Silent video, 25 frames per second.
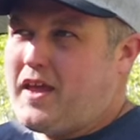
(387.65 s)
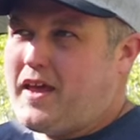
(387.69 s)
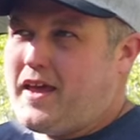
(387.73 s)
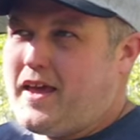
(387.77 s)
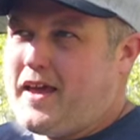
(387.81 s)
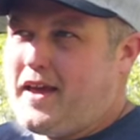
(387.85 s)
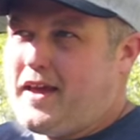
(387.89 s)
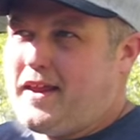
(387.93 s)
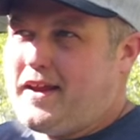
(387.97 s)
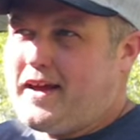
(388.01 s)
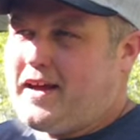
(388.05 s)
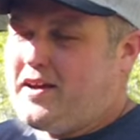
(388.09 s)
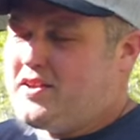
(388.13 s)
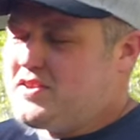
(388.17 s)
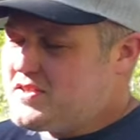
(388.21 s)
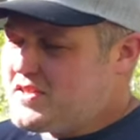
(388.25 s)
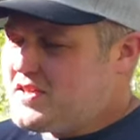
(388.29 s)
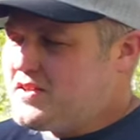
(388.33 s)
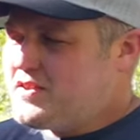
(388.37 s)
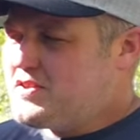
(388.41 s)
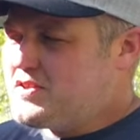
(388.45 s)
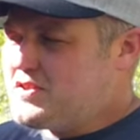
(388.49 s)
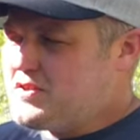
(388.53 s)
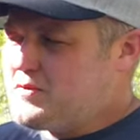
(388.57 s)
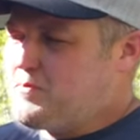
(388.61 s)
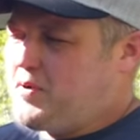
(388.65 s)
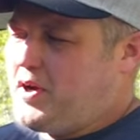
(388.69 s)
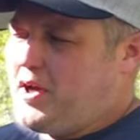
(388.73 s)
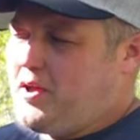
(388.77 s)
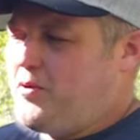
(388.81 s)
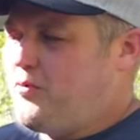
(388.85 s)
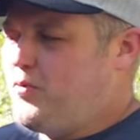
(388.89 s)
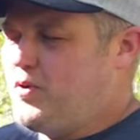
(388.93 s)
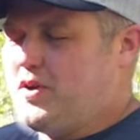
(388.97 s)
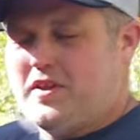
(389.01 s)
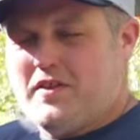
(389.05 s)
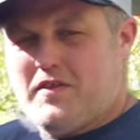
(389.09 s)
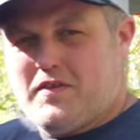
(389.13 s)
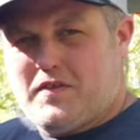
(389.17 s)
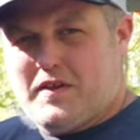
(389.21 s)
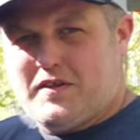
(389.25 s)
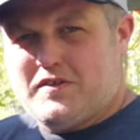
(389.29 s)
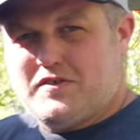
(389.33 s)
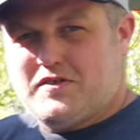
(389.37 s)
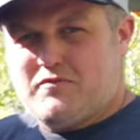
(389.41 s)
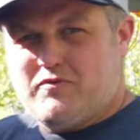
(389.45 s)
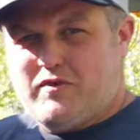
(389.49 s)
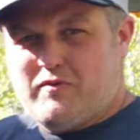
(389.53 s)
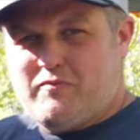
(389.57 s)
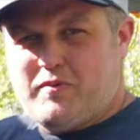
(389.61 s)
And I'd say this is probably one of the
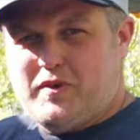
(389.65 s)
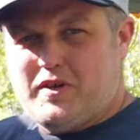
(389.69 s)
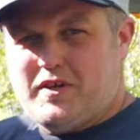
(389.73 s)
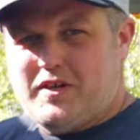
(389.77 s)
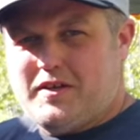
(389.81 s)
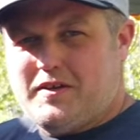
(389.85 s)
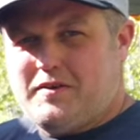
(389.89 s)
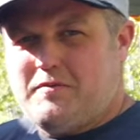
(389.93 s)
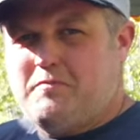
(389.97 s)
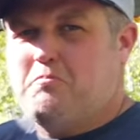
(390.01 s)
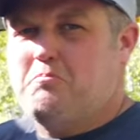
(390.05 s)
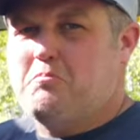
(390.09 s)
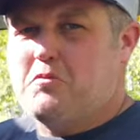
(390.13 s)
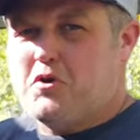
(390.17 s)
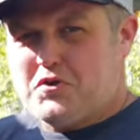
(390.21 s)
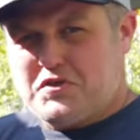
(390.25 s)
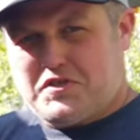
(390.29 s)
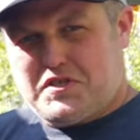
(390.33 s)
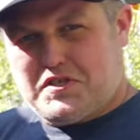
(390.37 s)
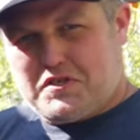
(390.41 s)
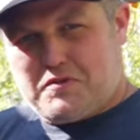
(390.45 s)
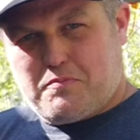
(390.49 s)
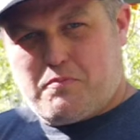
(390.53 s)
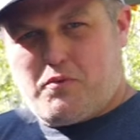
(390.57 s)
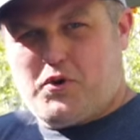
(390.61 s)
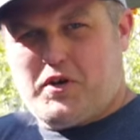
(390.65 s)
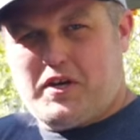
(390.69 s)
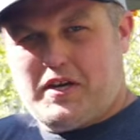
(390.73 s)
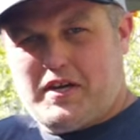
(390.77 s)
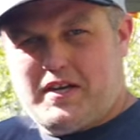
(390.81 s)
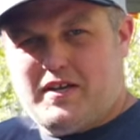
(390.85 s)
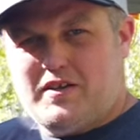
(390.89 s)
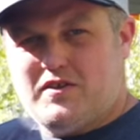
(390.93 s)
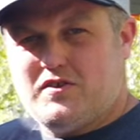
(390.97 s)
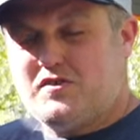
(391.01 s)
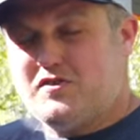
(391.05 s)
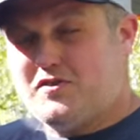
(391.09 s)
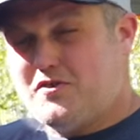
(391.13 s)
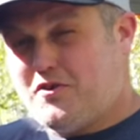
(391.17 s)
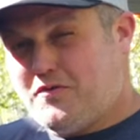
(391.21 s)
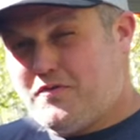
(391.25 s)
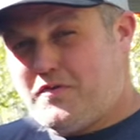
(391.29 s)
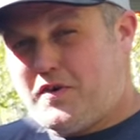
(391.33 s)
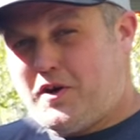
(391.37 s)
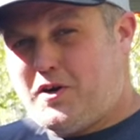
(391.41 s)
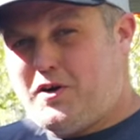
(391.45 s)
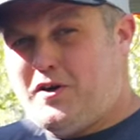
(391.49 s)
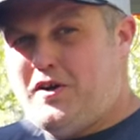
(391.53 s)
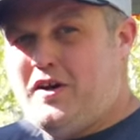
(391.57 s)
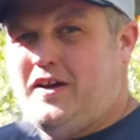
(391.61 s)
things that we've been most disappointed in so
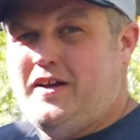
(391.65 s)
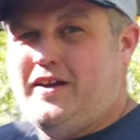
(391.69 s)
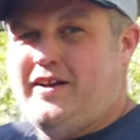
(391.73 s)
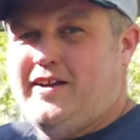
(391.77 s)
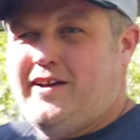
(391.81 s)
far.